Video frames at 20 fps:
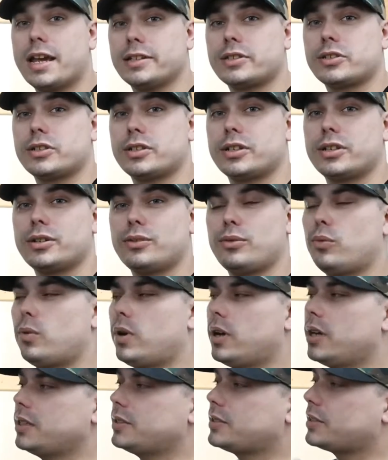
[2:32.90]
answer
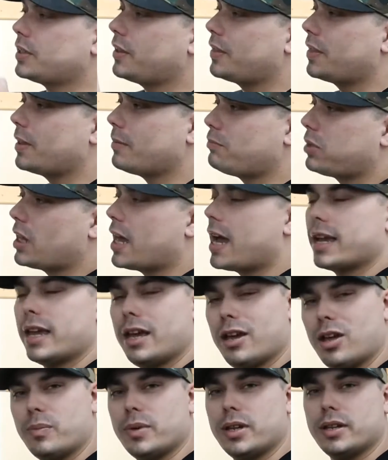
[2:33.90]
was the
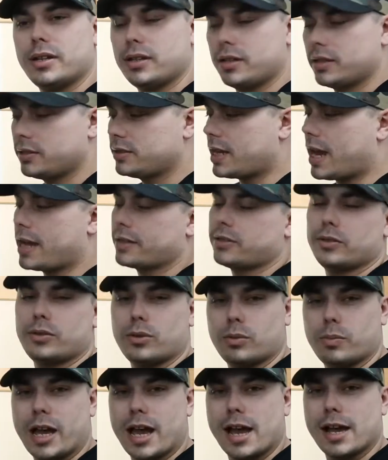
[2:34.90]
black helmet
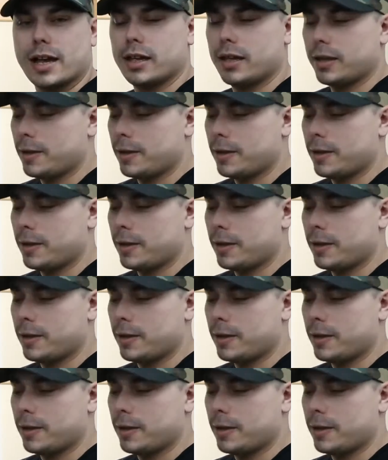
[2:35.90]
tactical bag.